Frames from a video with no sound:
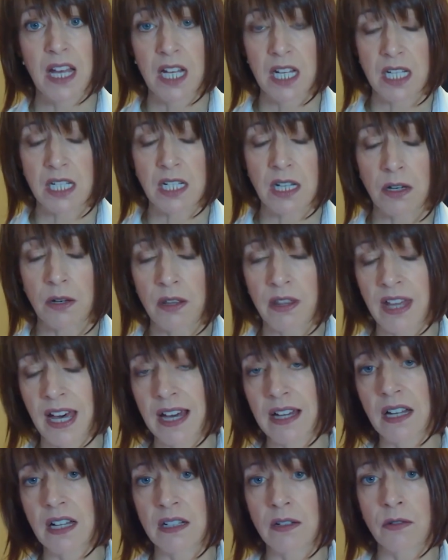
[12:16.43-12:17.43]
So
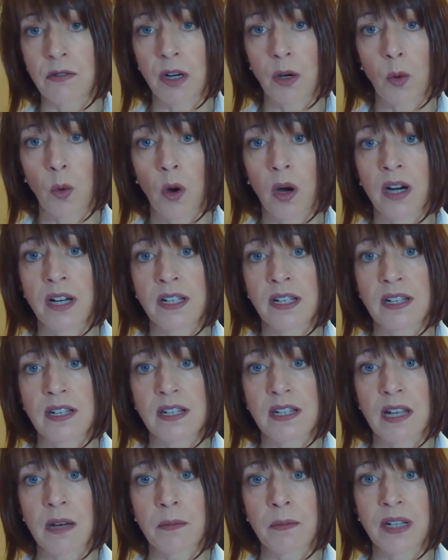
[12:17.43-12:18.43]
that requires
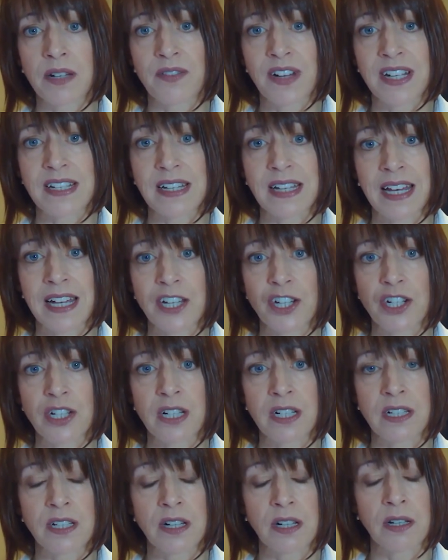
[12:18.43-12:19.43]
some investigation
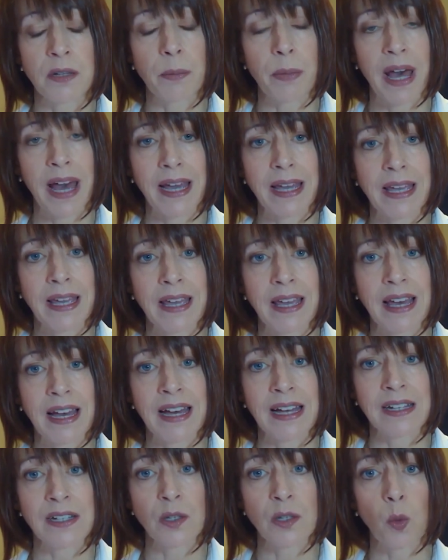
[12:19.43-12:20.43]
and unpacking
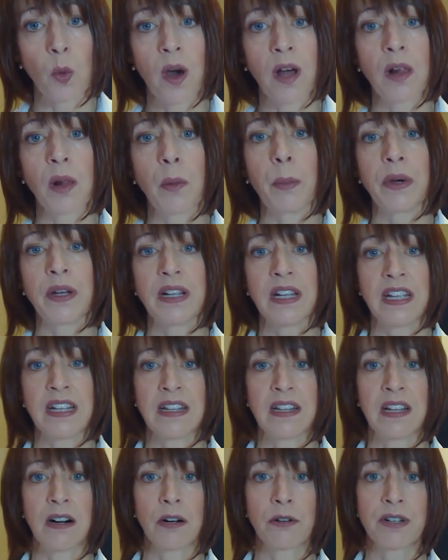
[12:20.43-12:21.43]
as well. But
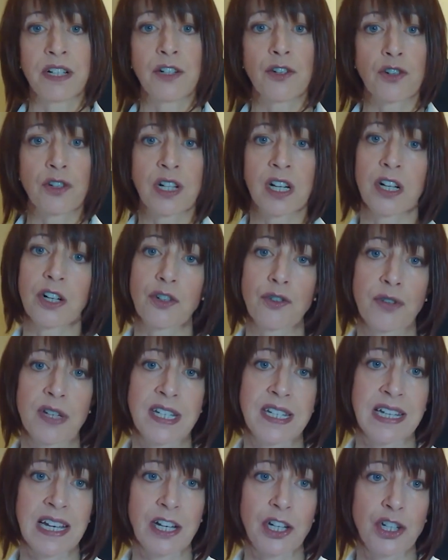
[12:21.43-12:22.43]
in our introductory
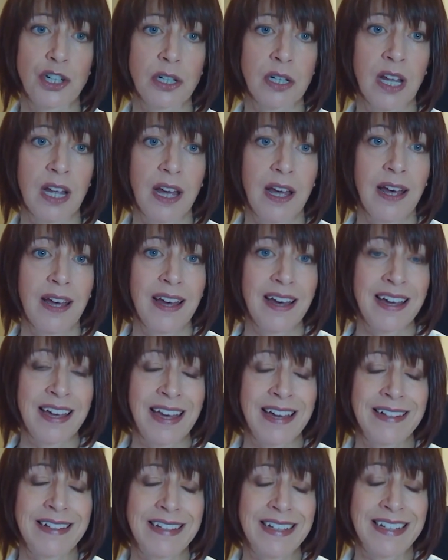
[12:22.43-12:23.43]
section,
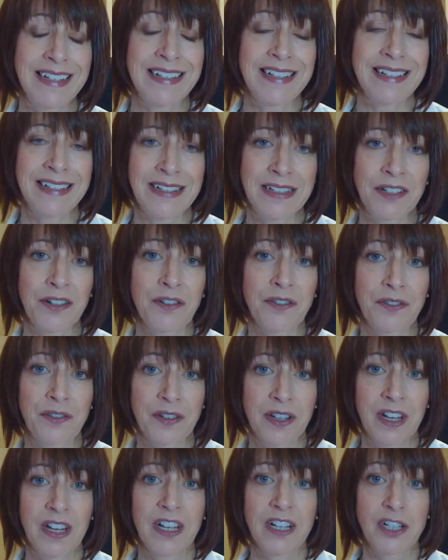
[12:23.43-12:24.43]
again, it is
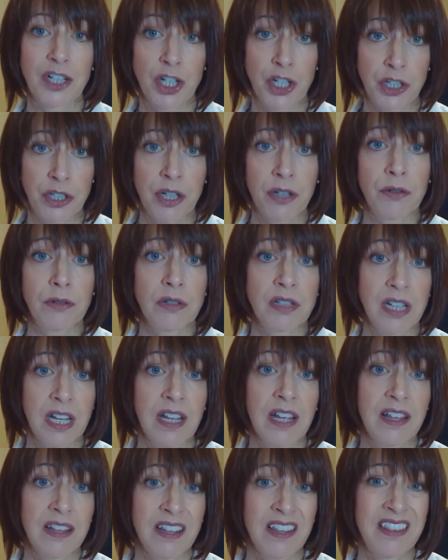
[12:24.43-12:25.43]
enough to note
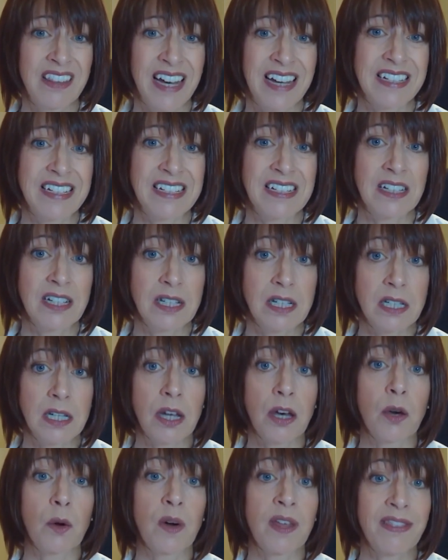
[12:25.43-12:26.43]
that that is
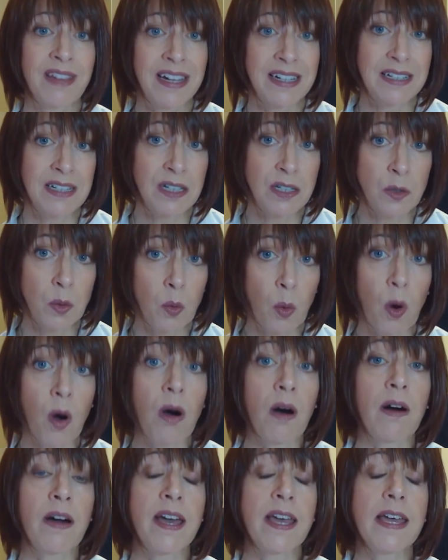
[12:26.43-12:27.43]
so, and that is
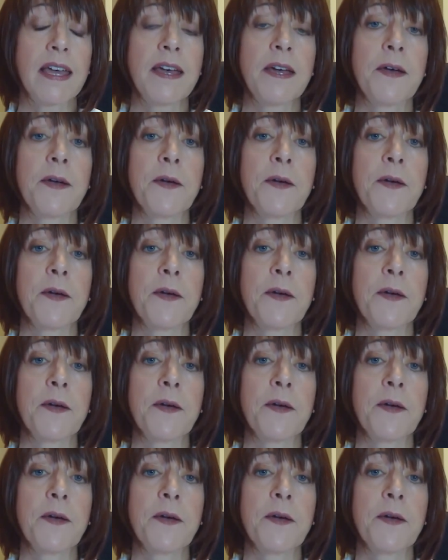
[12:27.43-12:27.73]
why